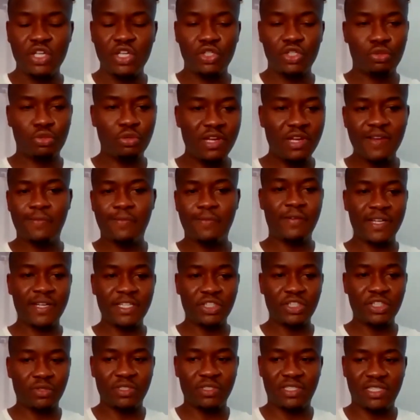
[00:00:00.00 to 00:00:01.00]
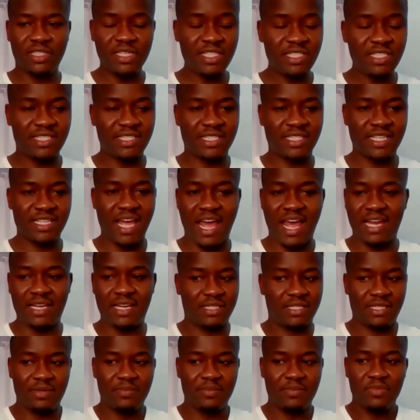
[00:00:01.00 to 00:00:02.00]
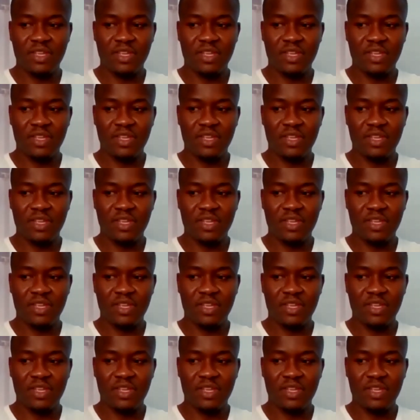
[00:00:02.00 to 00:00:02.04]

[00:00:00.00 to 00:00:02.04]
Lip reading: should leverage on this and